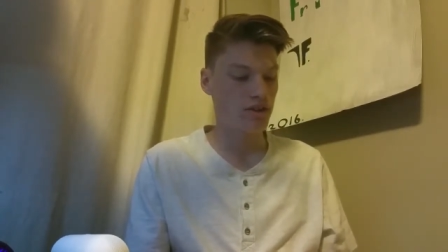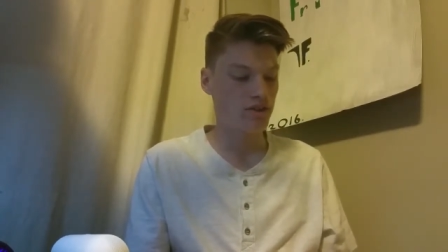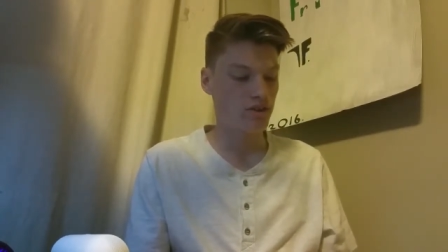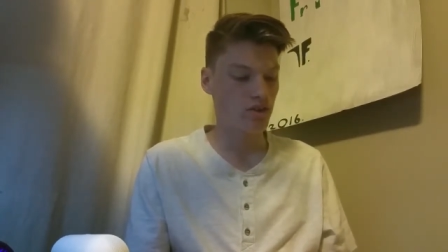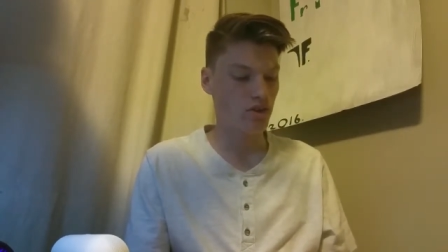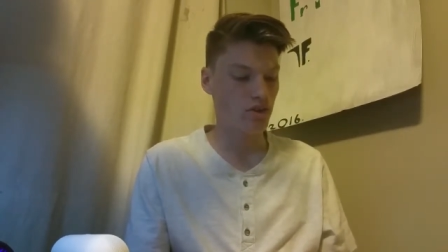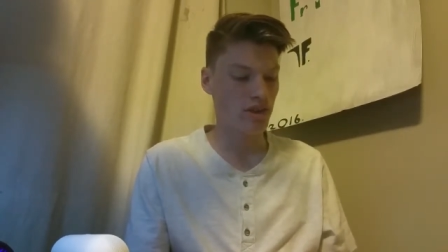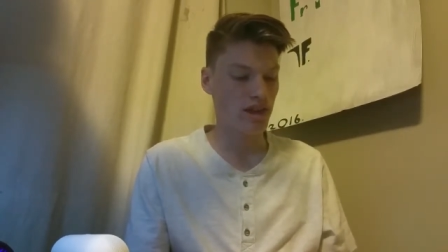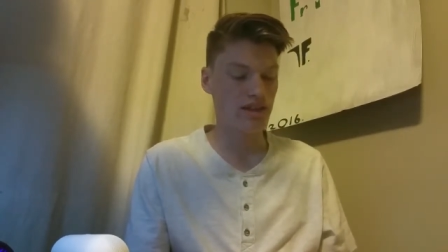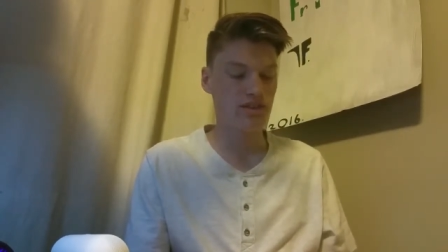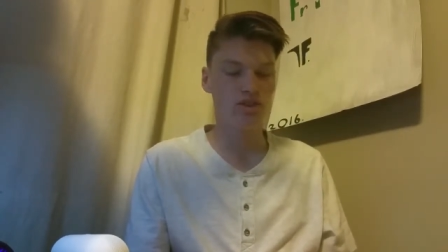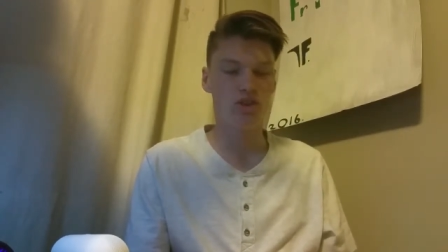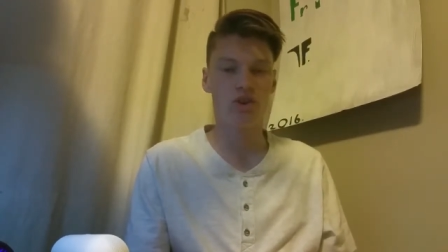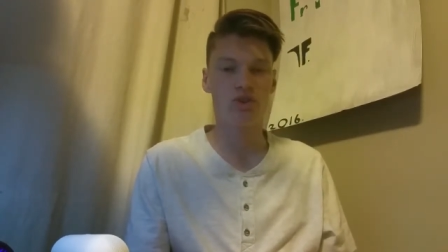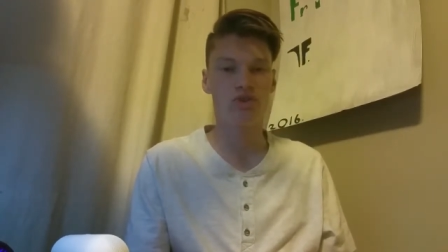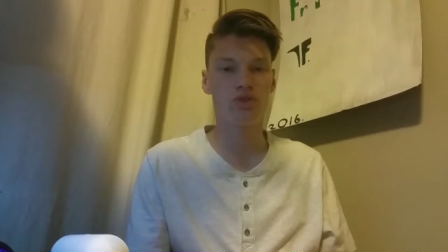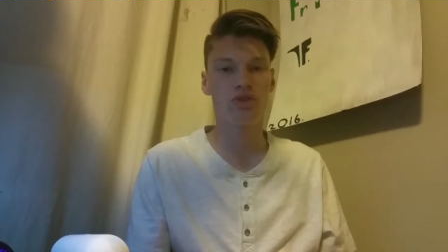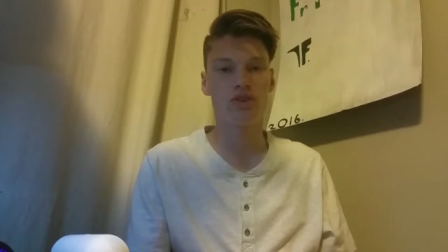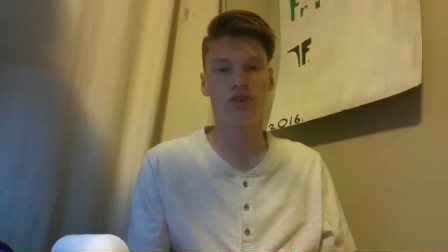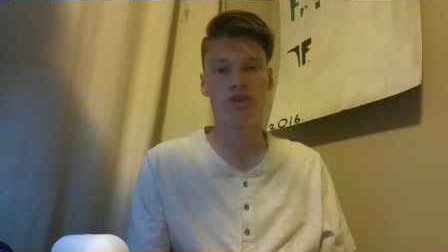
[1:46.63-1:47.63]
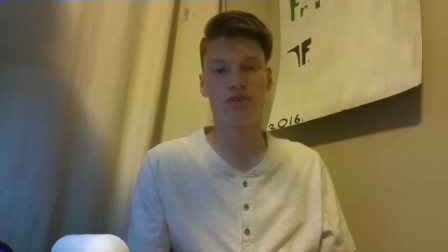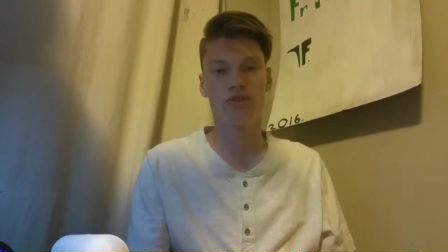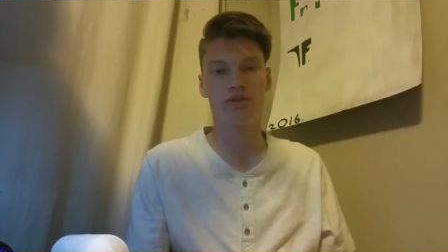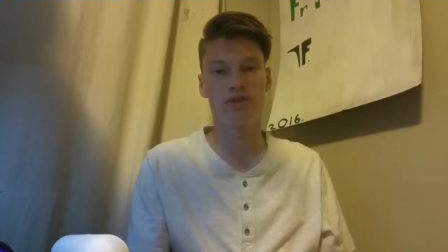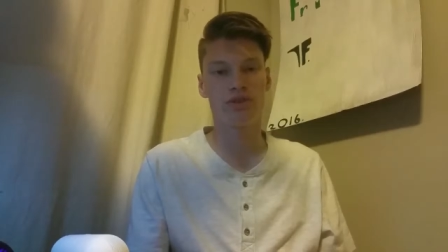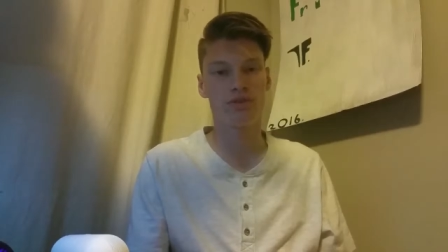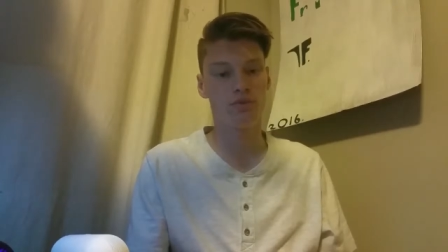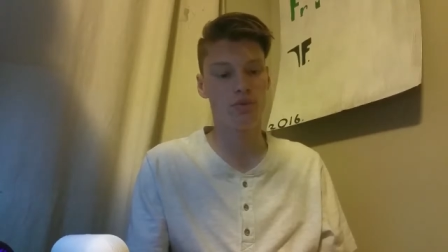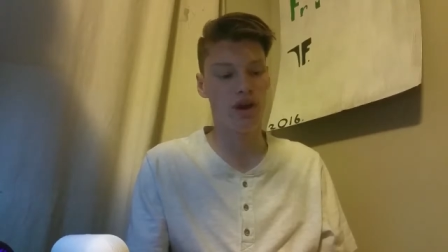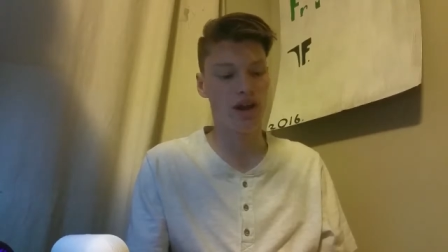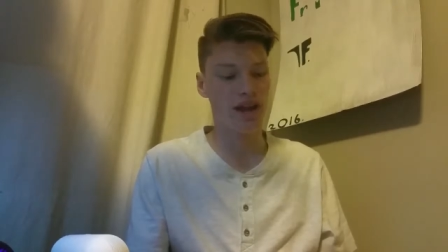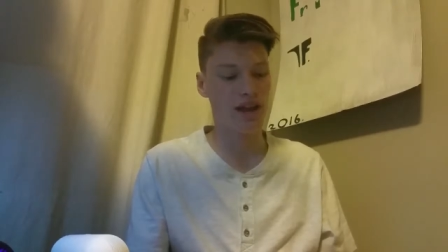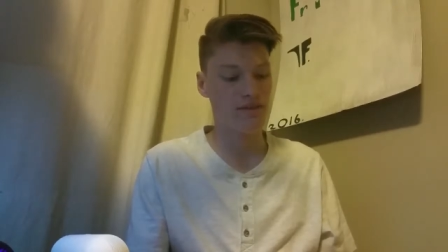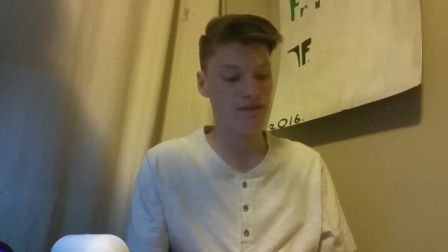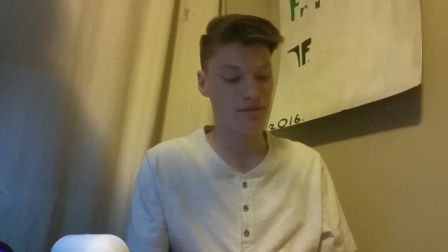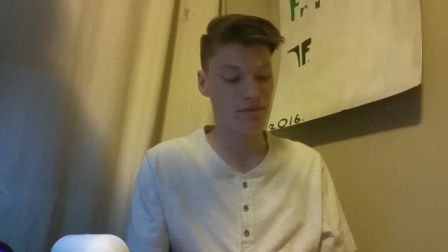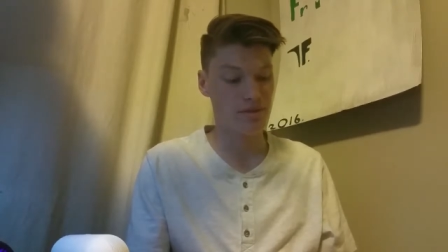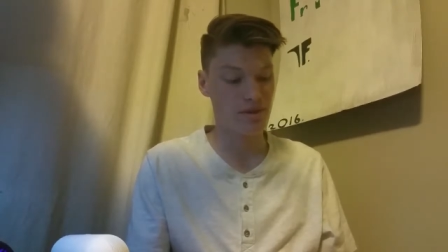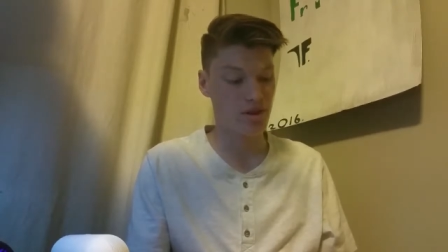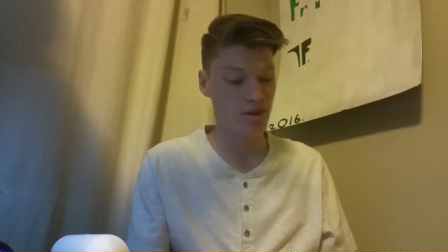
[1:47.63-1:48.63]
so that's also another reason why I
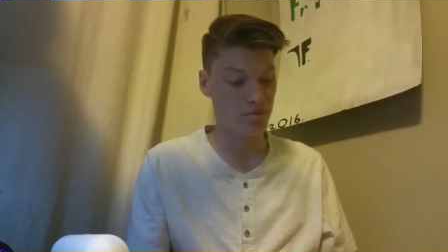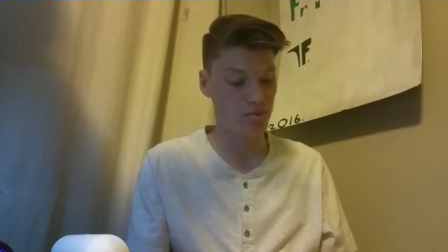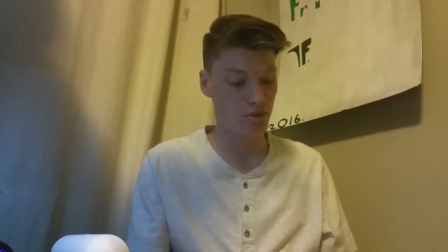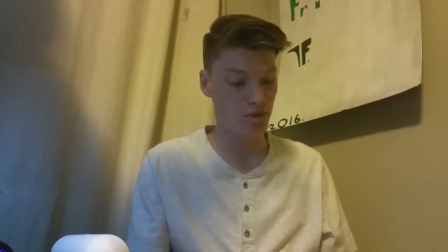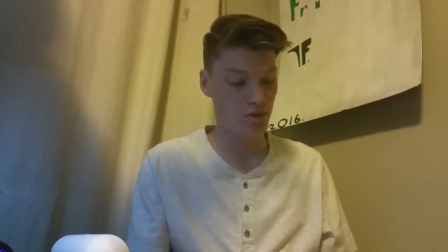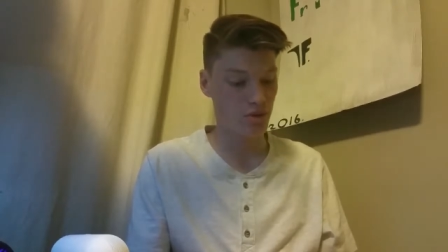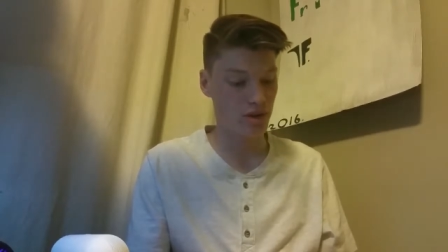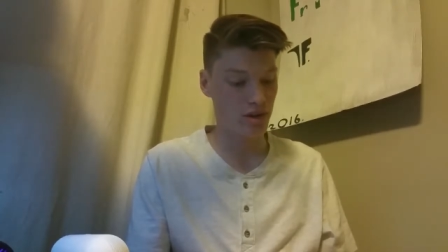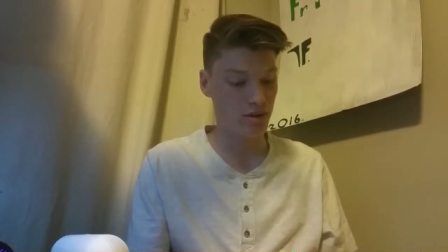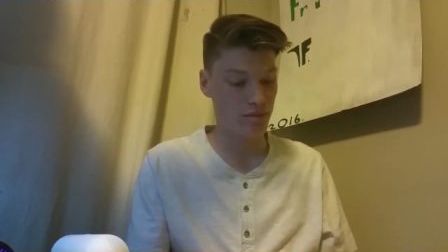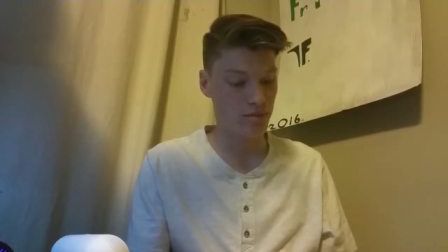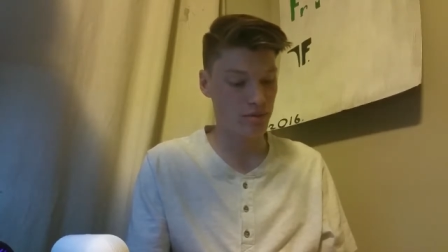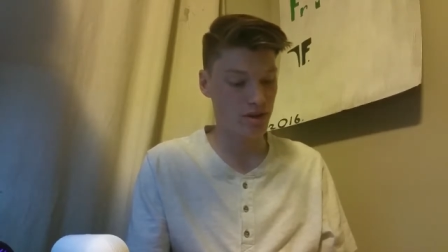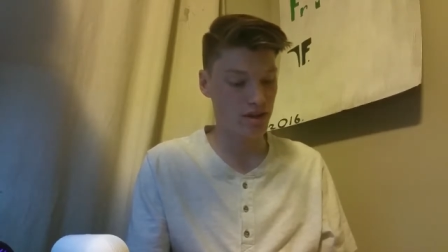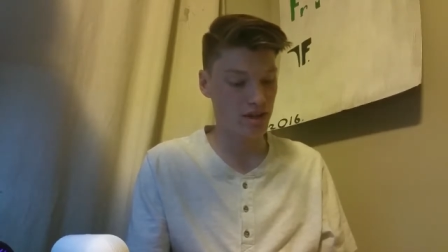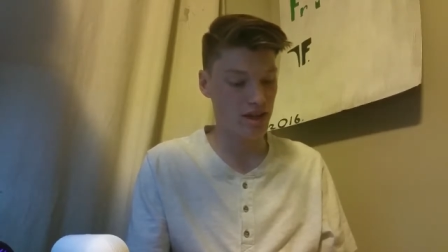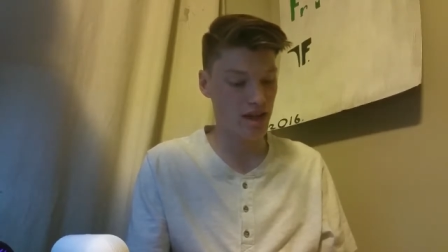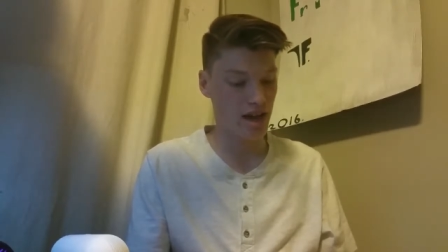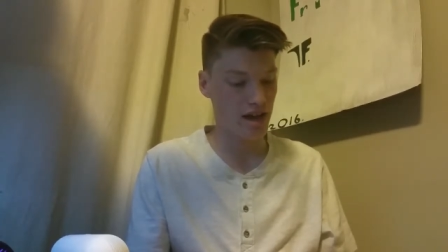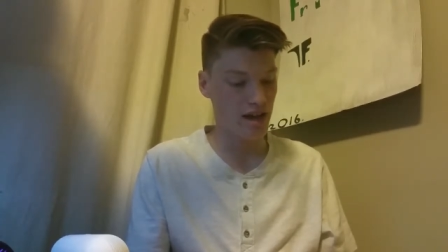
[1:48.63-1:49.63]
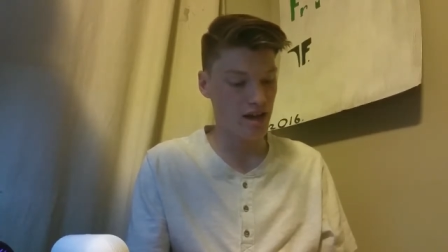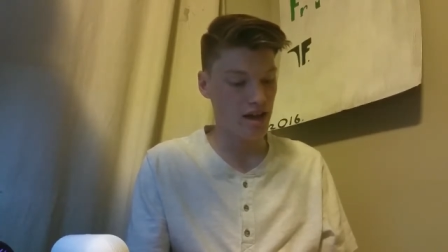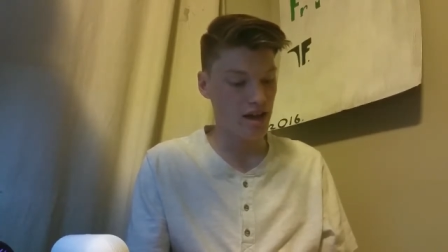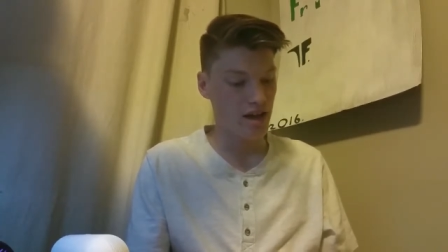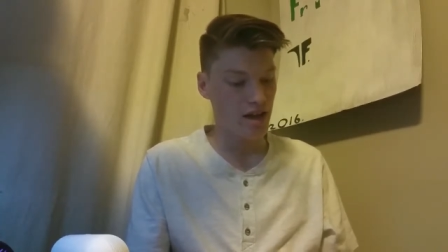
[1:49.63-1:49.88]
haven't been uploading, but yeah.